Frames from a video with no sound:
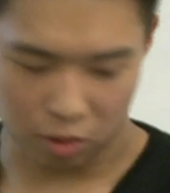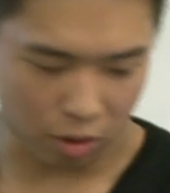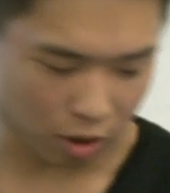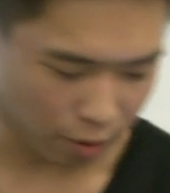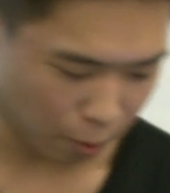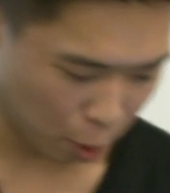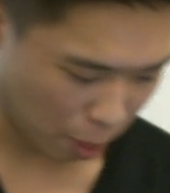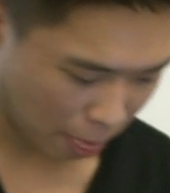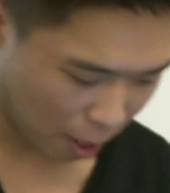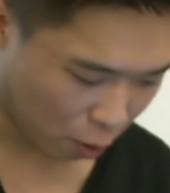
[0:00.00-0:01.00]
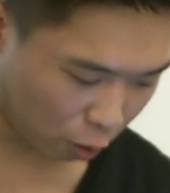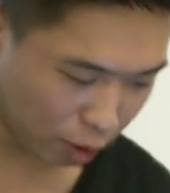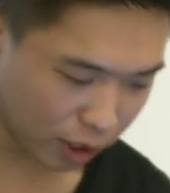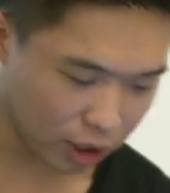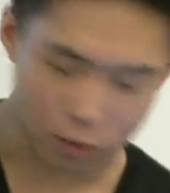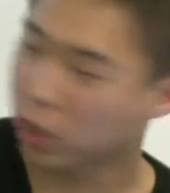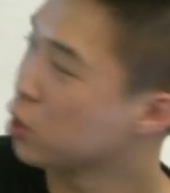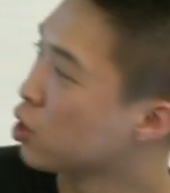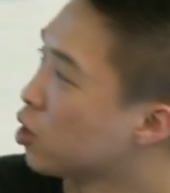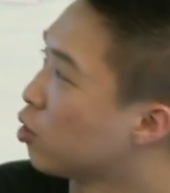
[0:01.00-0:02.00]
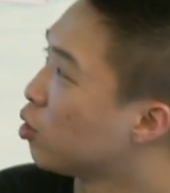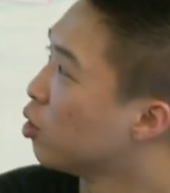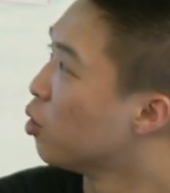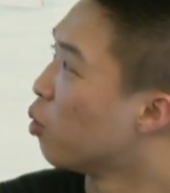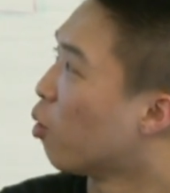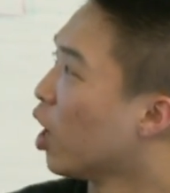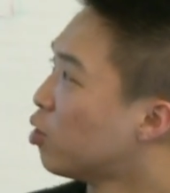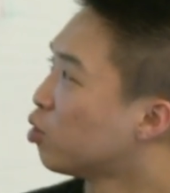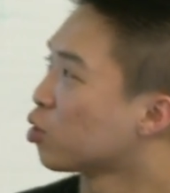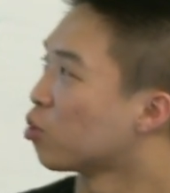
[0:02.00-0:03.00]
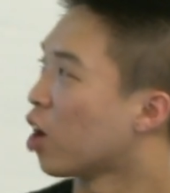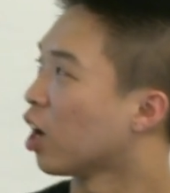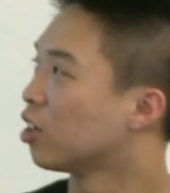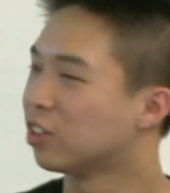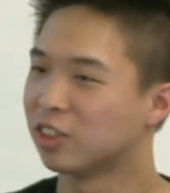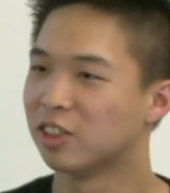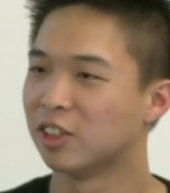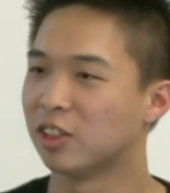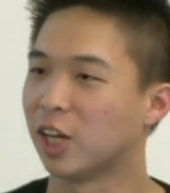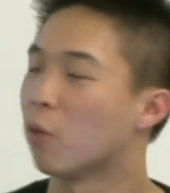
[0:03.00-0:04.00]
Well, one immediate question is, why is this correct? Like